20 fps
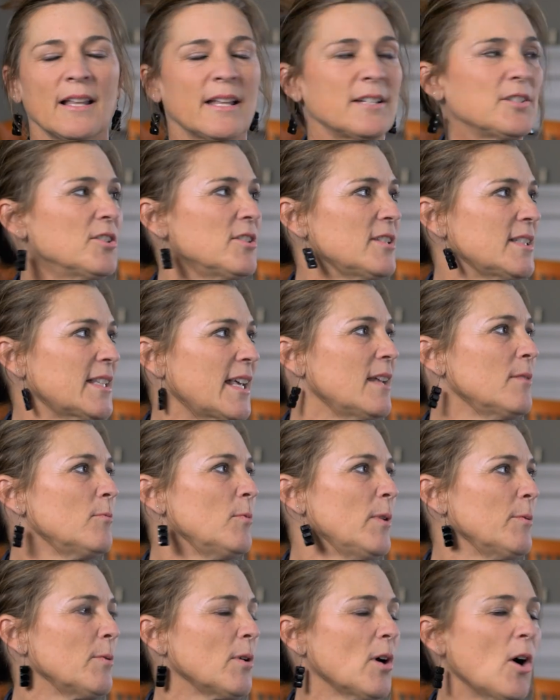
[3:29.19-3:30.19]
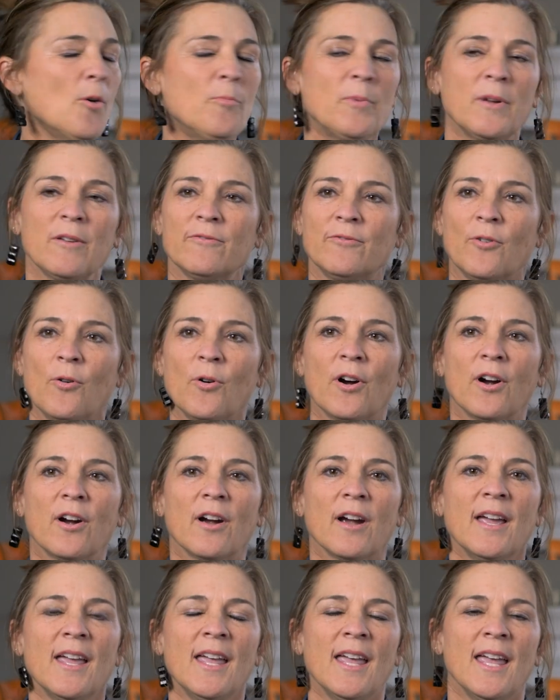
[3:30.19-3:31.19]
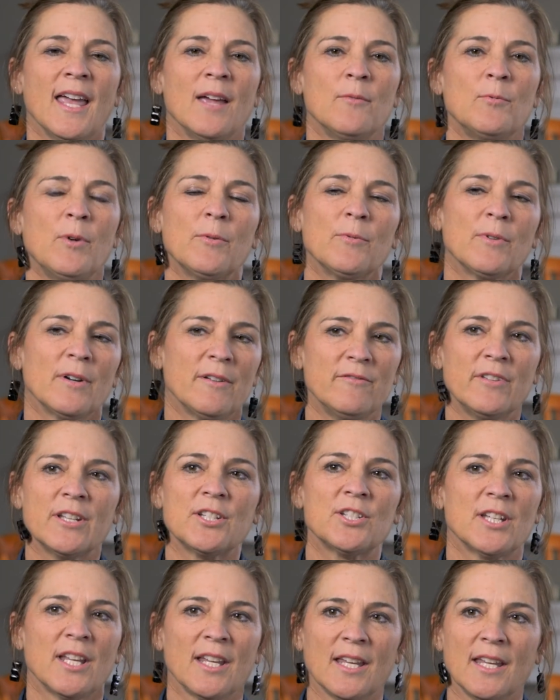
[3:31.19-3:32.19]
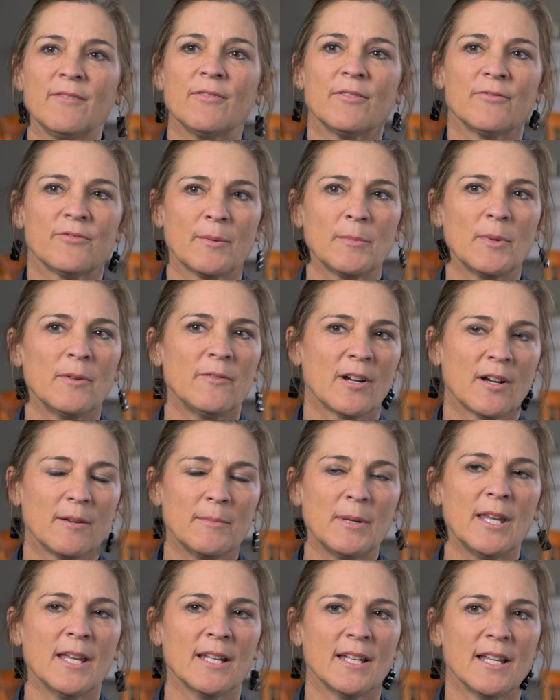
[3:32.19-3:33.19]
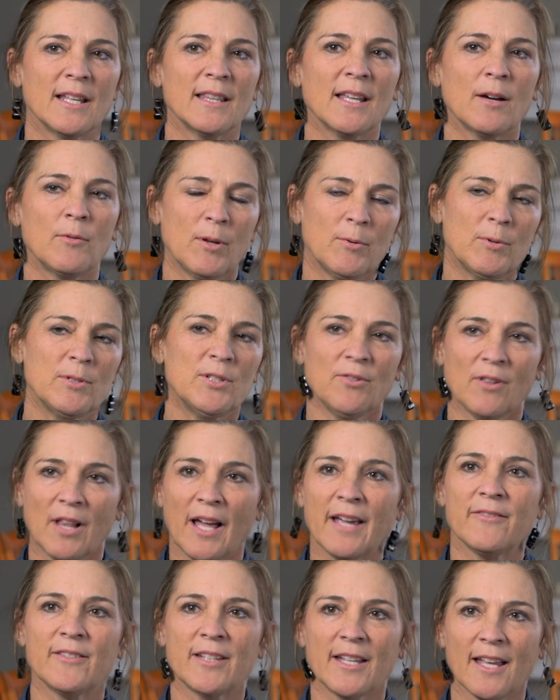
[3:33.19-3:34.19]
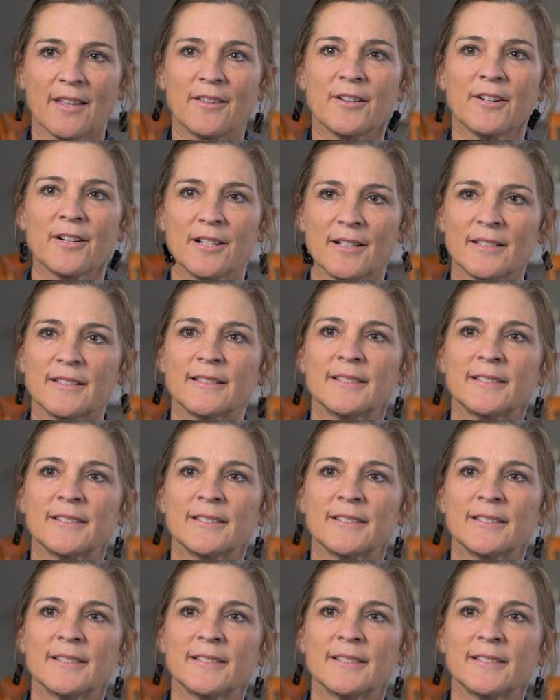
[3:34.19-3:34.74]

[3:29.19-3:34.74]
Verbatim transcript: as you said, we were hoping for and we were envisioning even from the very beginning that we would do life together.